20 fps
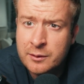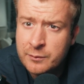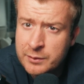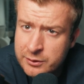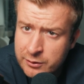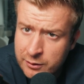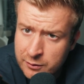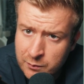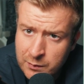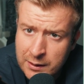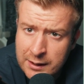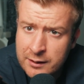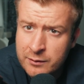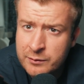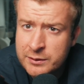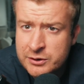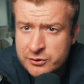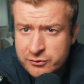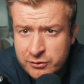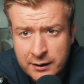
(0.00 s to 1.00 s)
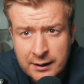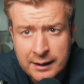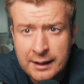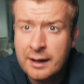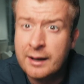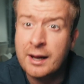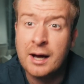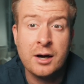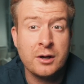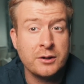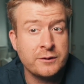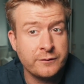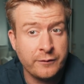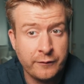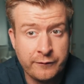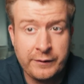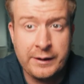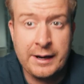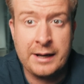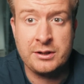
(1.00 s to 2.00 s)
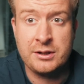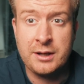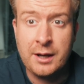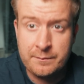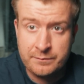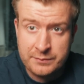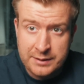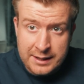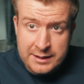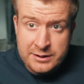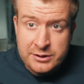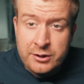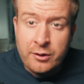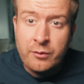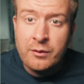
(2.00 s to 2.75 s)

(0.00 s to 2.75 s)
Are we doing well? Are we struggling? Like, ask for financial updates.